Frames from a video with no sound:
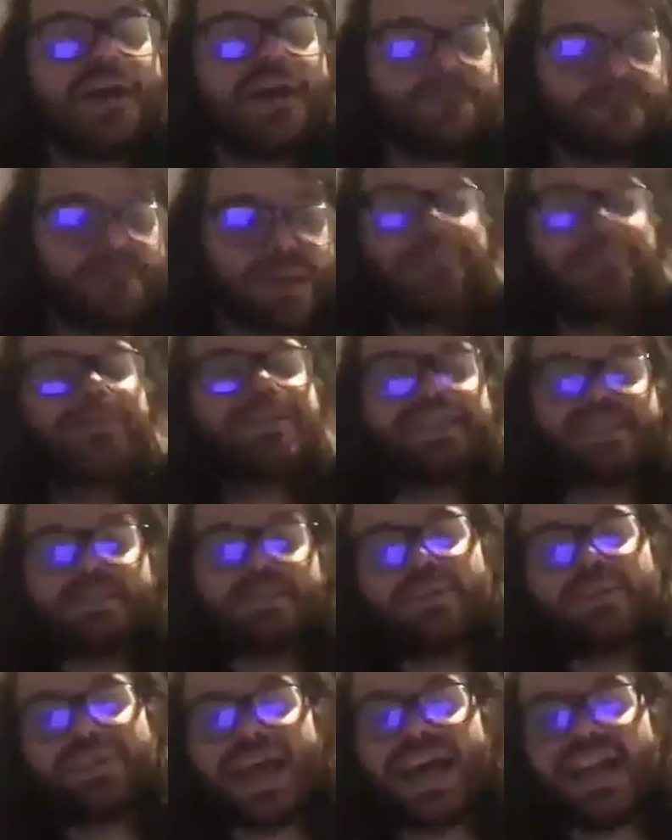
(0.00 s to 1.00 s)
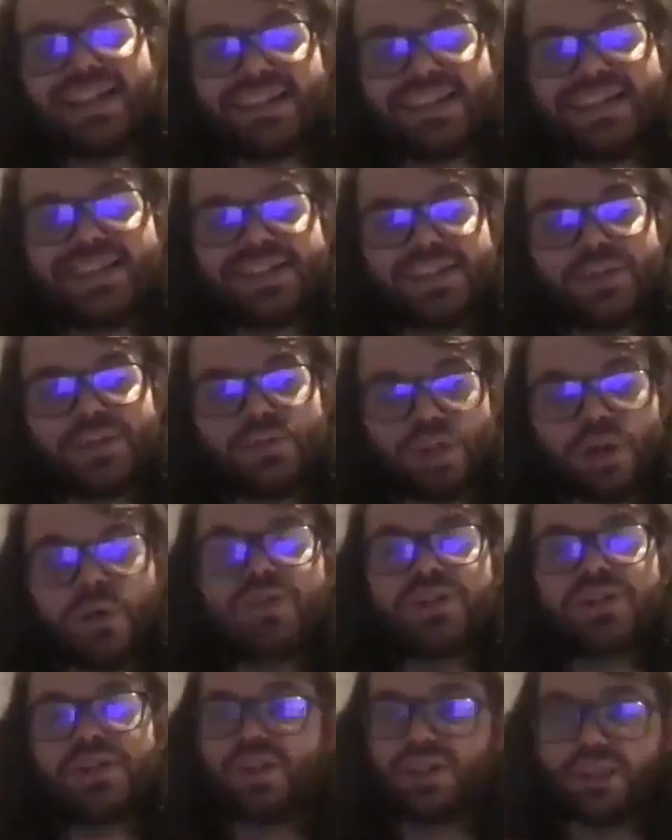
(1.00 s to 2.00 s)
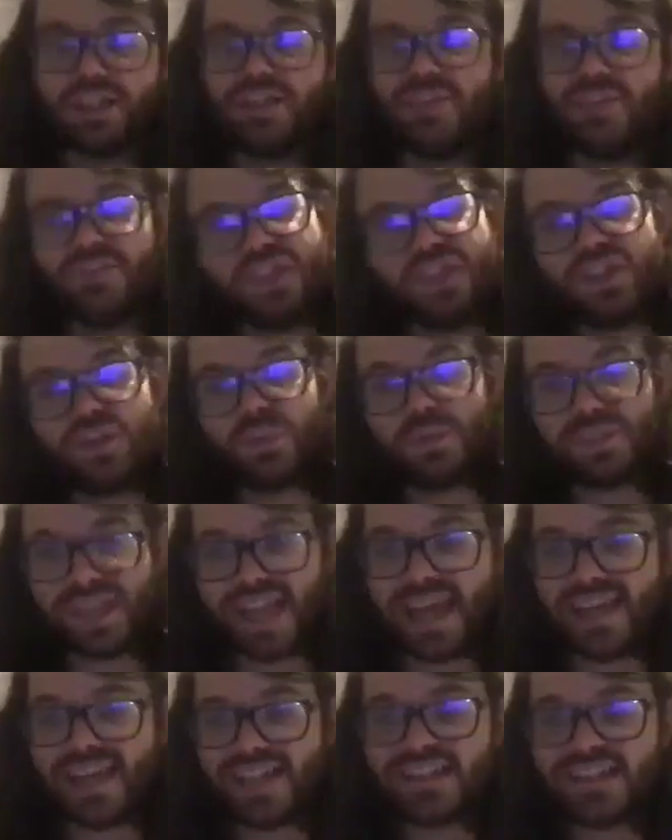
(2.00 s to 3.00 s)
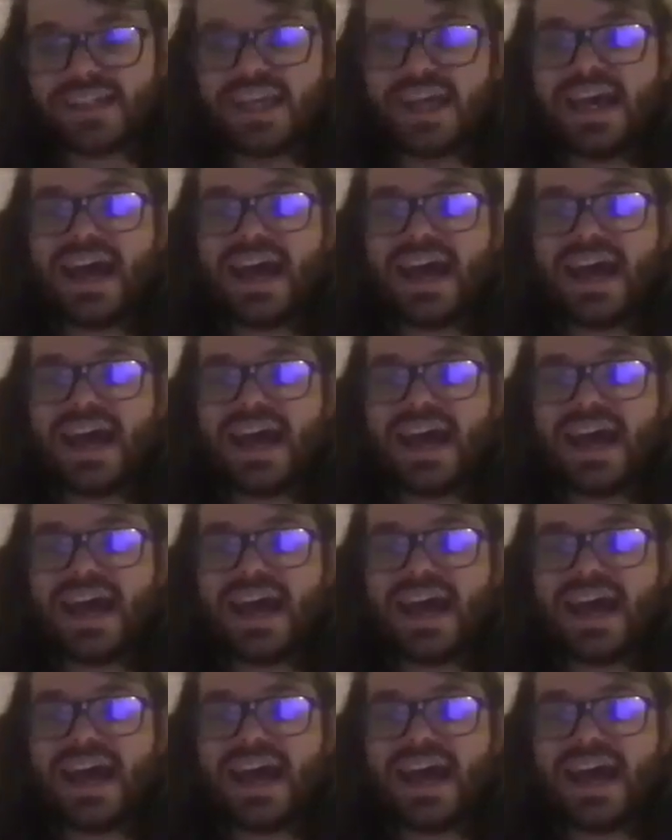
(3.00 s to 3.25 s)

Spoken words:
Maybe some of that leads to you noticing the individuals less